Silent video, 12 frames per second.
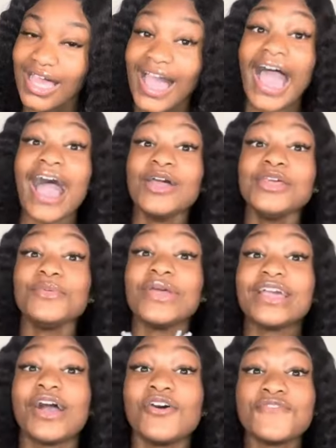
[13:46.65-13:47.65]
How did we
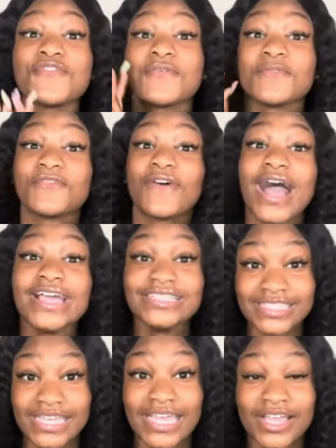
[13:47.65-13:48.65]
go from
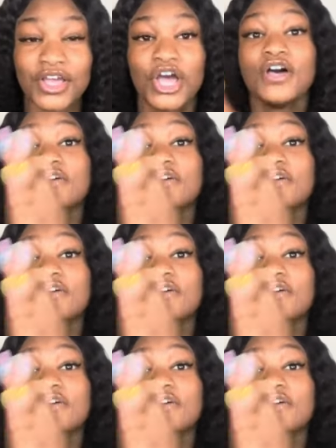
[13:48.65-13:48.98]
fighting